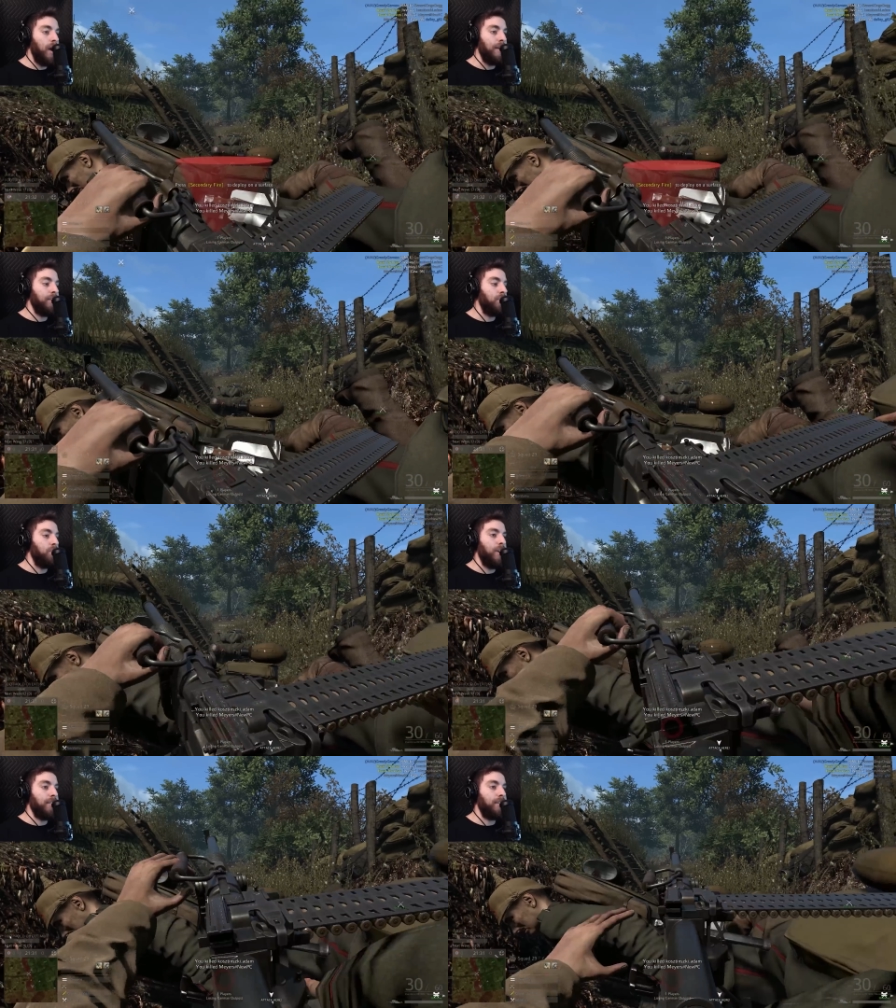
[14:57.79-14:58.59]
All right, this is
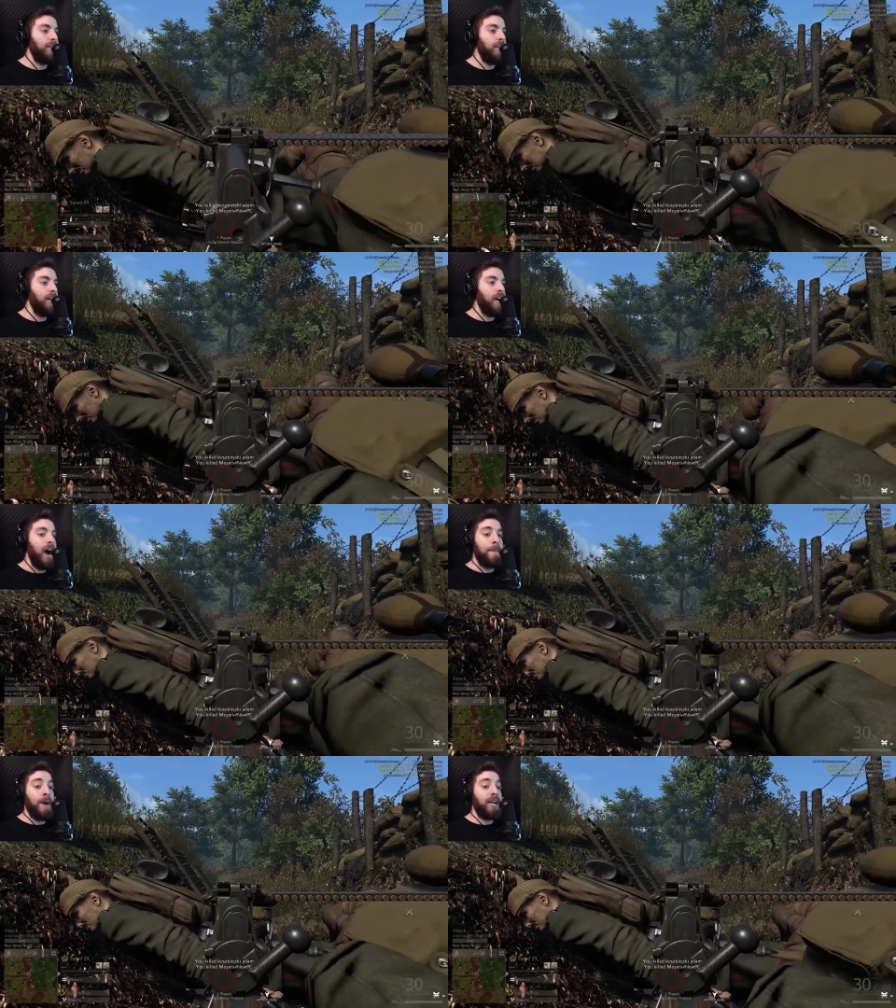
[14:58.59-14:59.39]
a risk.
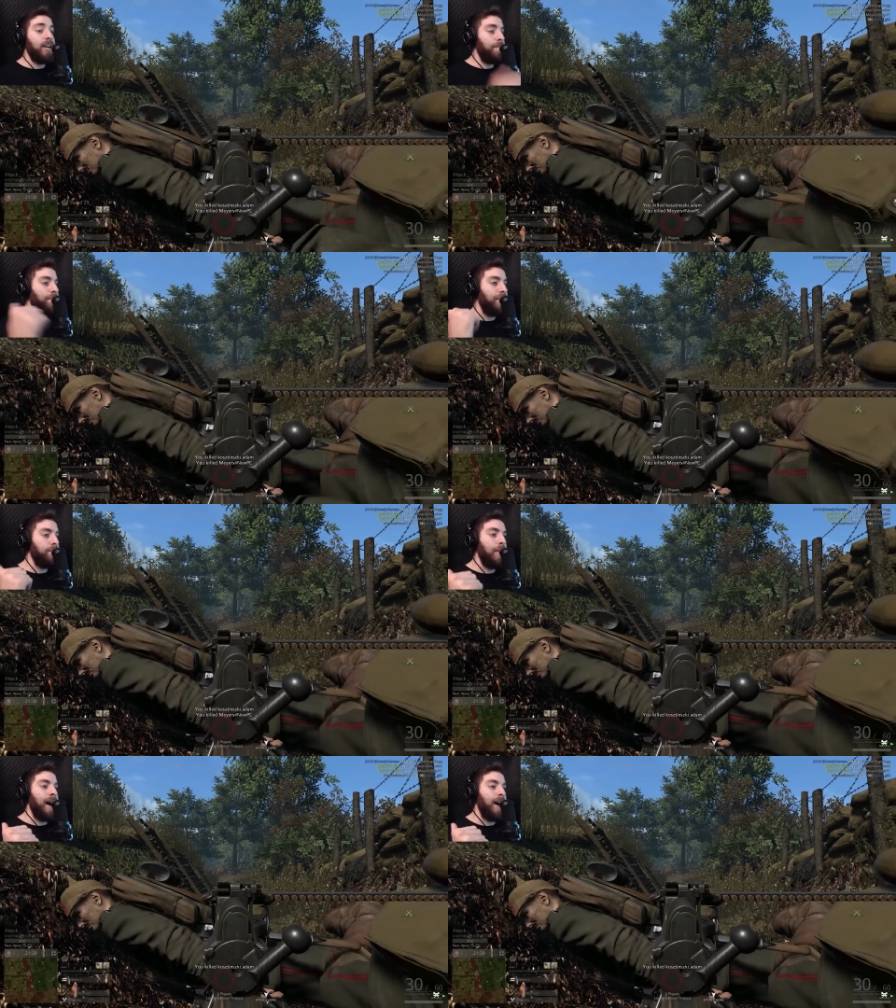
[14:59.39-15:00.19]
I'm probably going to get
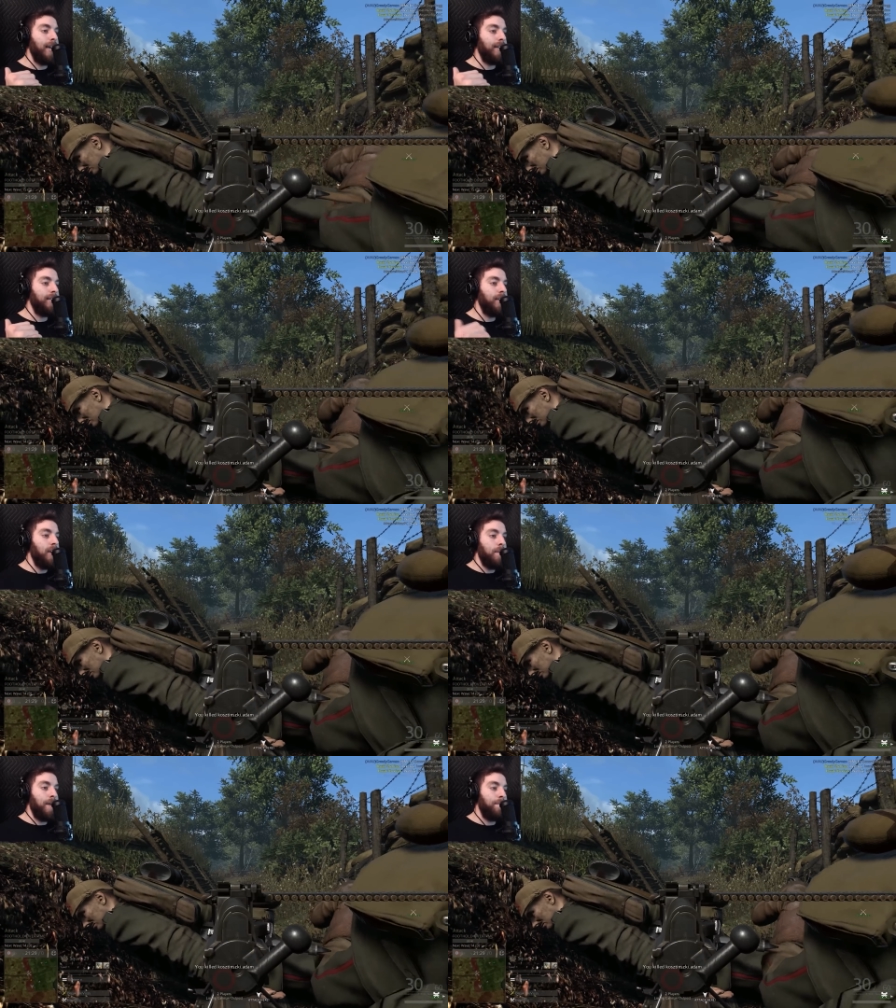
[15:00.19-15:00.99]
flanked from behind,
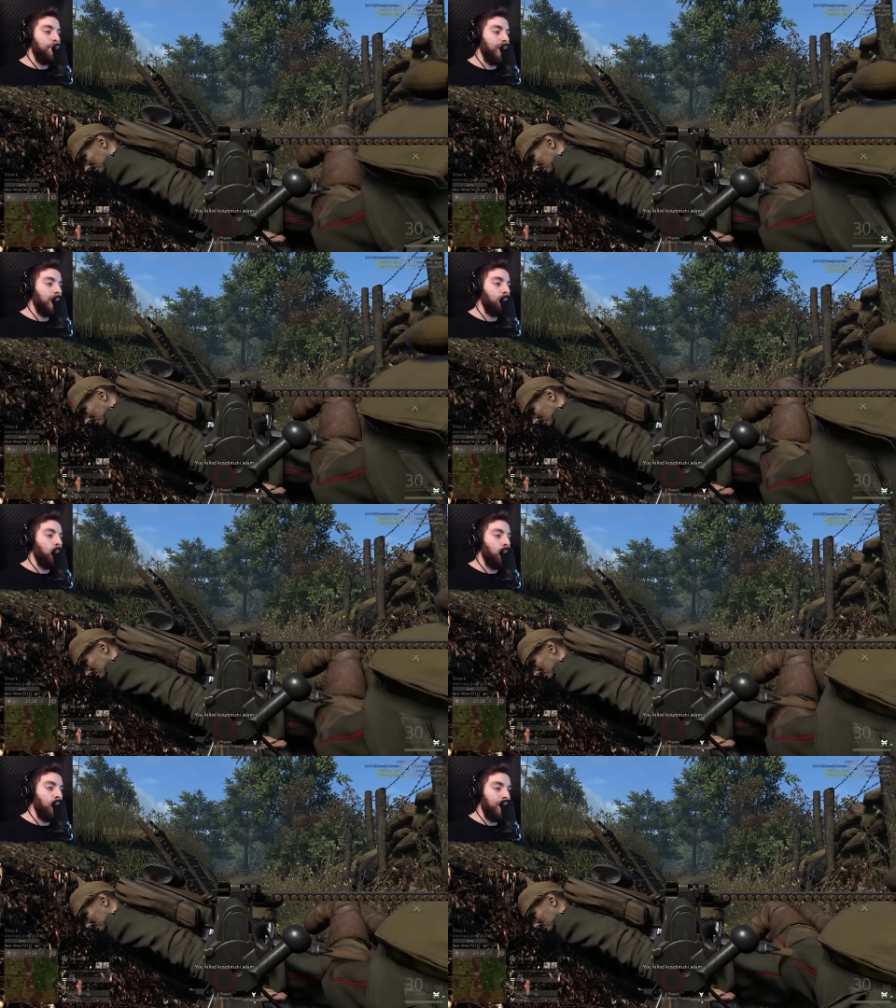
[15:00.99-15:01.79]
but I feel like it's
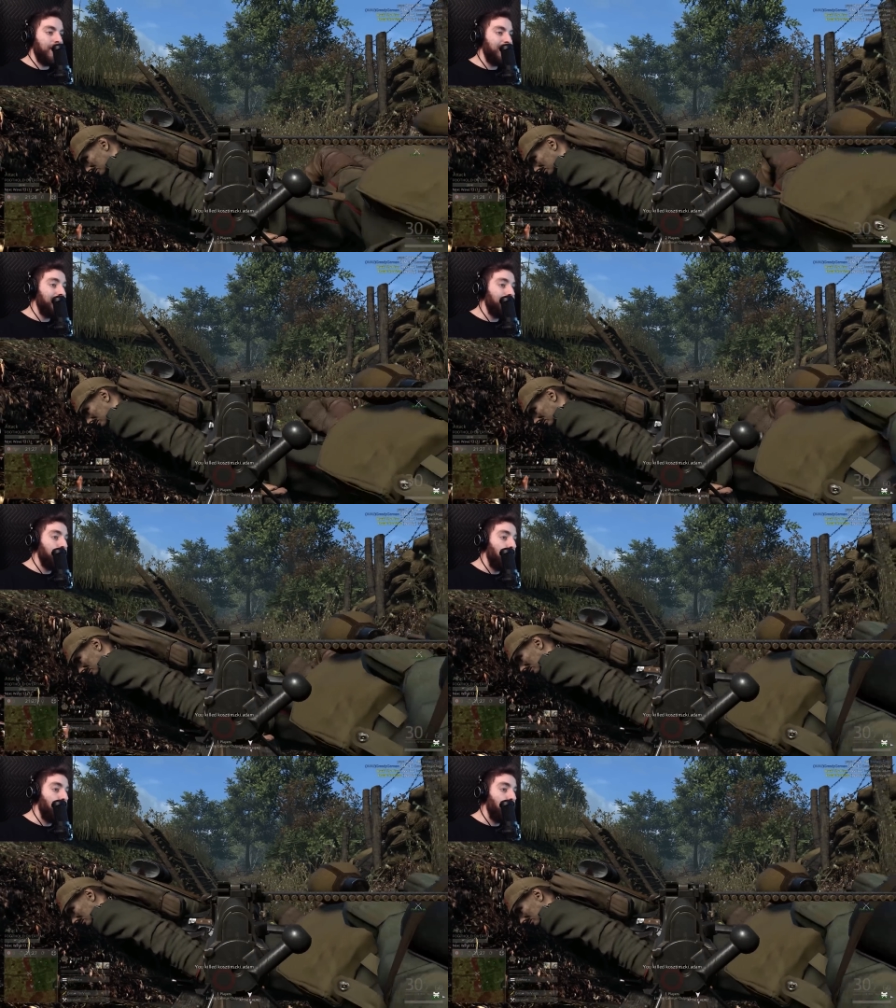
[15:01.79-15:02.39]
more worth it.